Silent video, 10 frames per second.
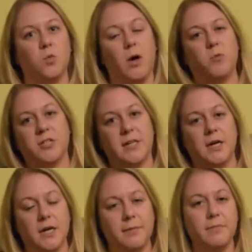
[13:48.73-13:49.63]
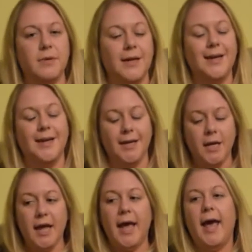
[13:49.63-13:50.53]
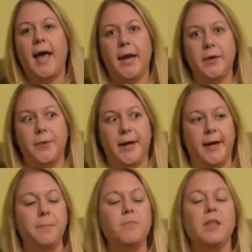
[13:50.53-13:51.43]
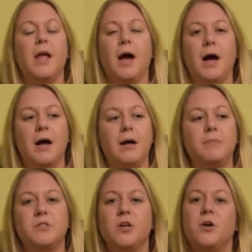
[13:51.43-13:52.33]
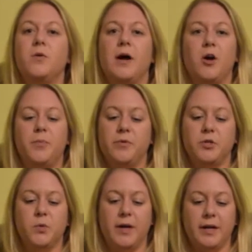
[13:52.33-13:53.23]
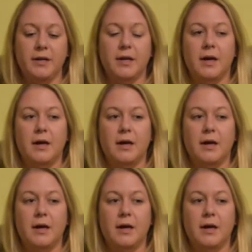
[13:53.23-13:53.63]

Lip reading: one more time. Anyway, so I hope you enjoyed it.